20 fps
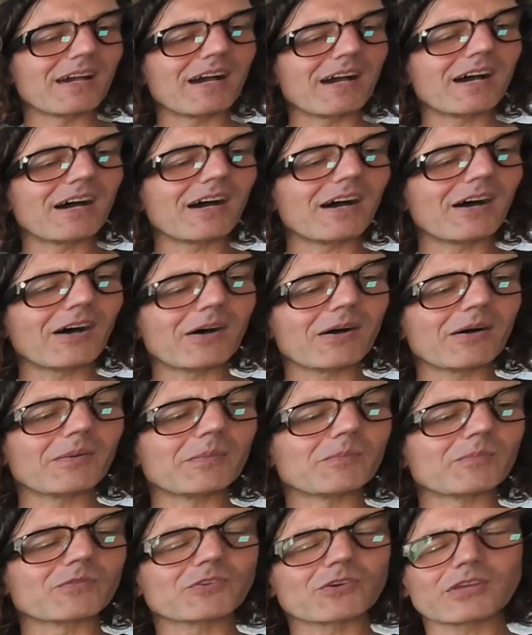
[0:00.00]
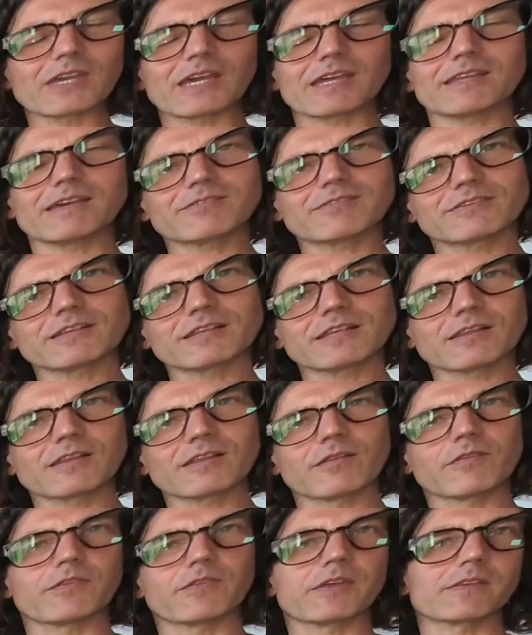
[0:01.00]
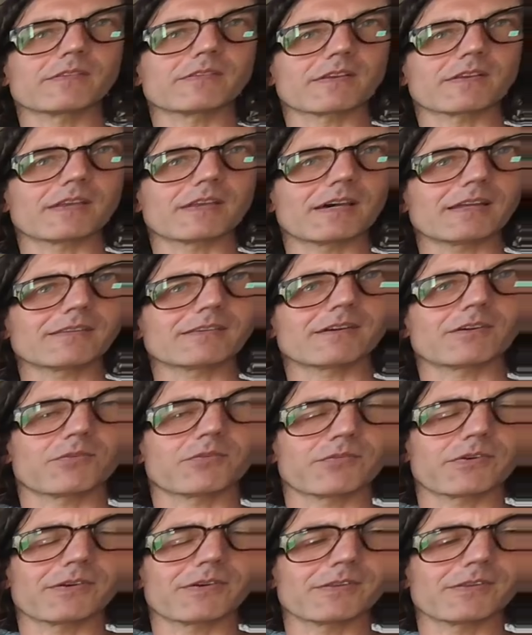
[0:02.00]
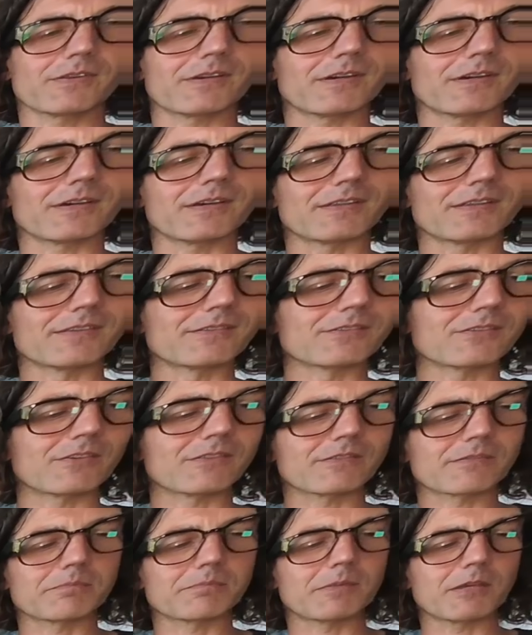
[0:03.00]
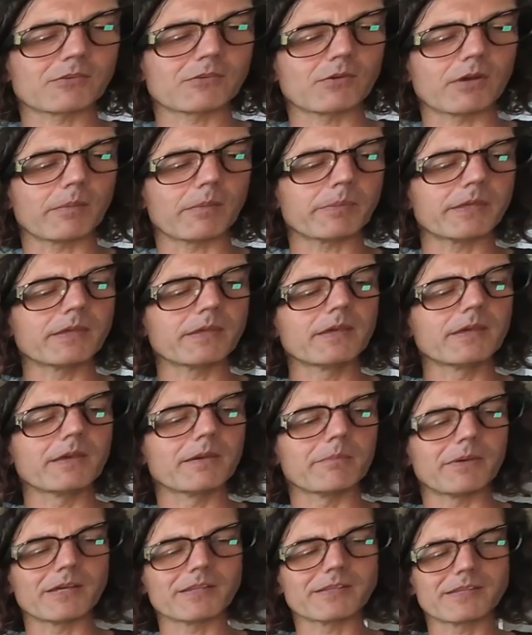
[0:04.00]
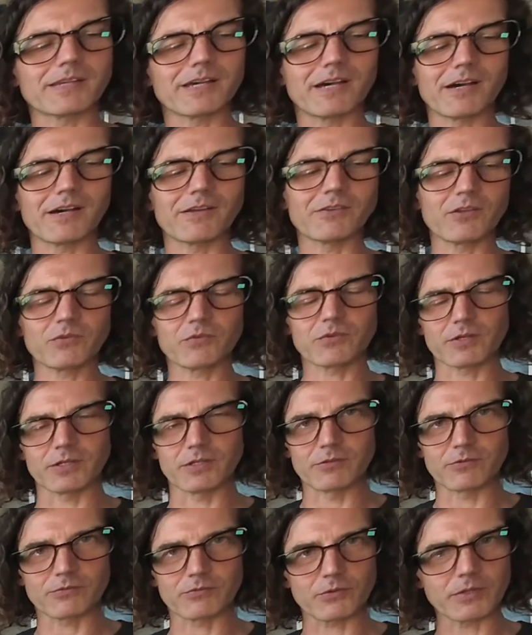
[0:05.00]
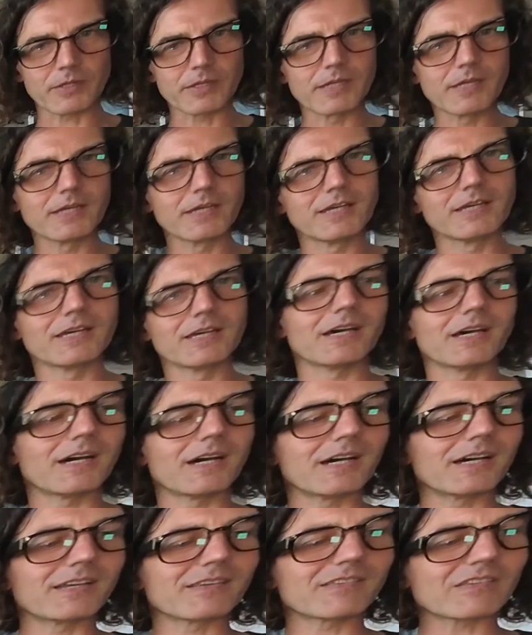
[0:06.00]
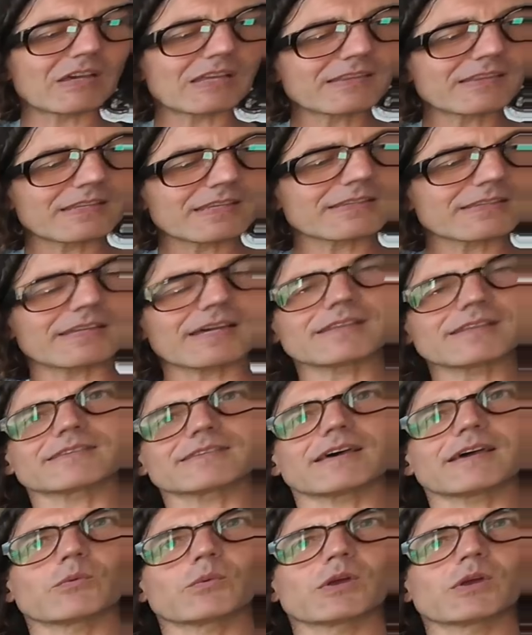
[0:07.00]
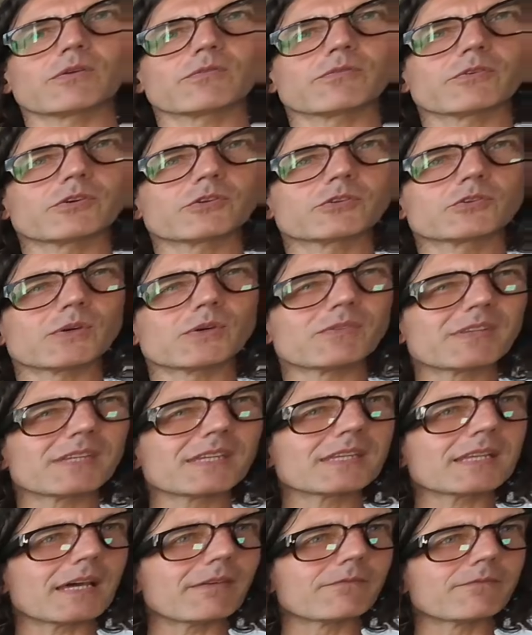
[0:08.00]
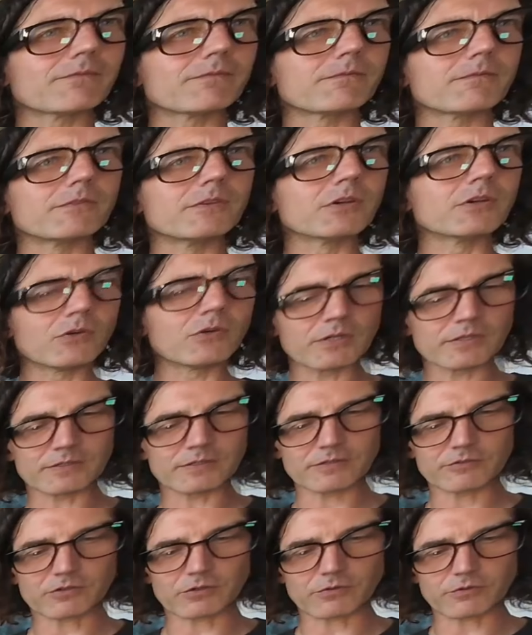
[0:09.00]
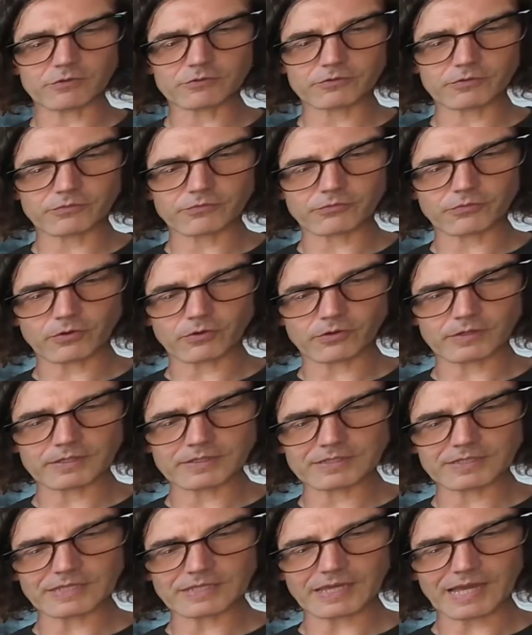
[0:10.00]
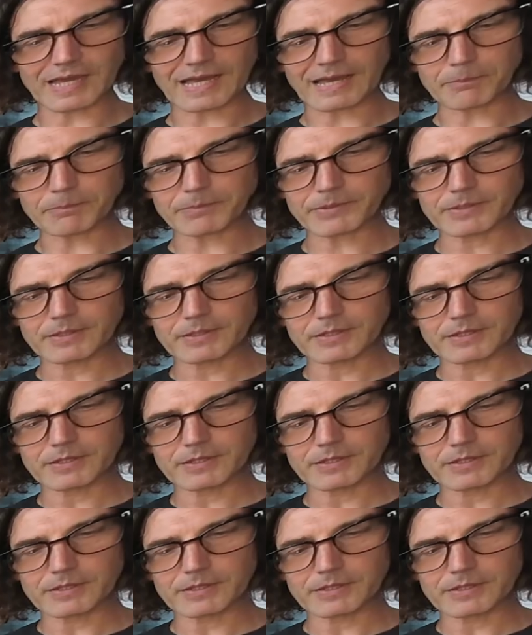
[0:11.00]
So yeah, they have silly little things like that are fun and just make you happy, but not very useful. So I think that I went over to everything that I know and discovered so far in the app.